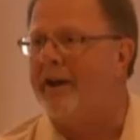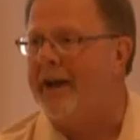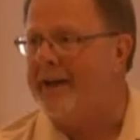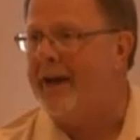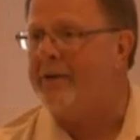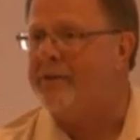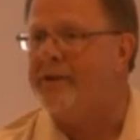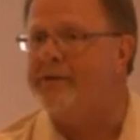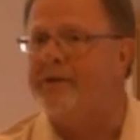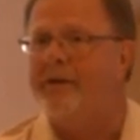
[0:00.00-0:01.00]

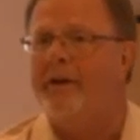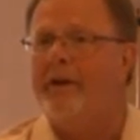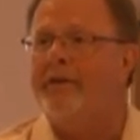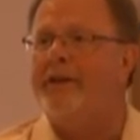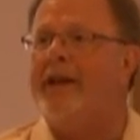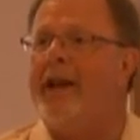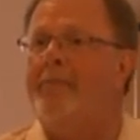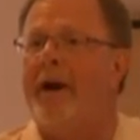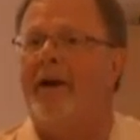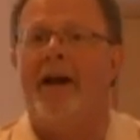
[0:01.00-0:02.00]
lighthouses to
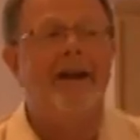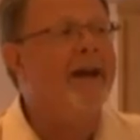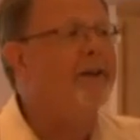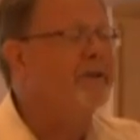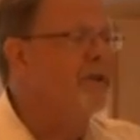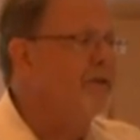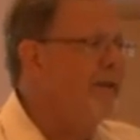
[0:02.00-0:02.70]
keep our lighthouses